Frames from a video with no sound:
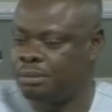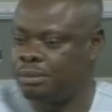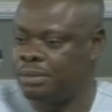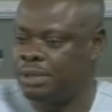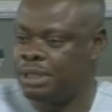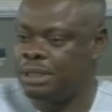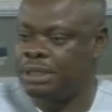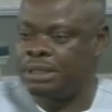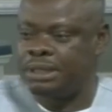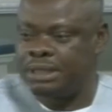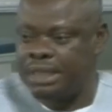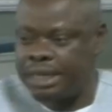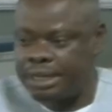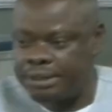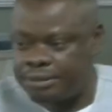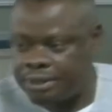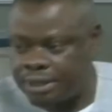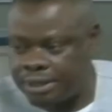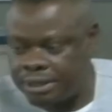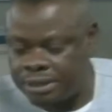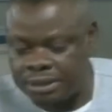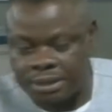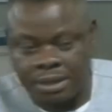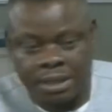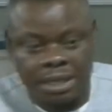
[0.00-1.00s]

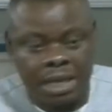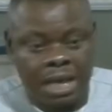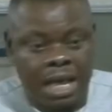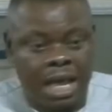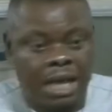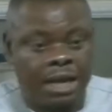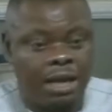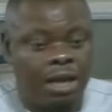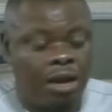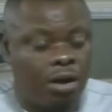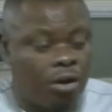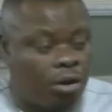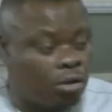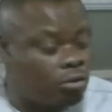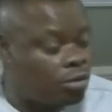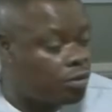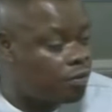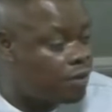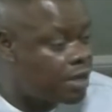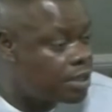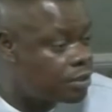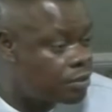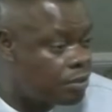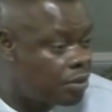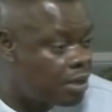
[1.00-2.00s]
Integrity. And a lot
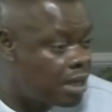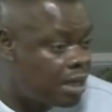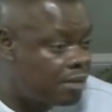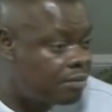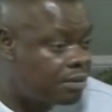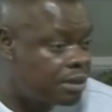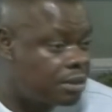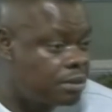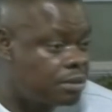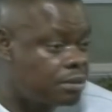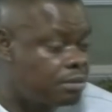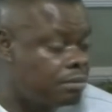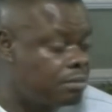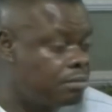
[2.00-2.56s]
of us don't have it.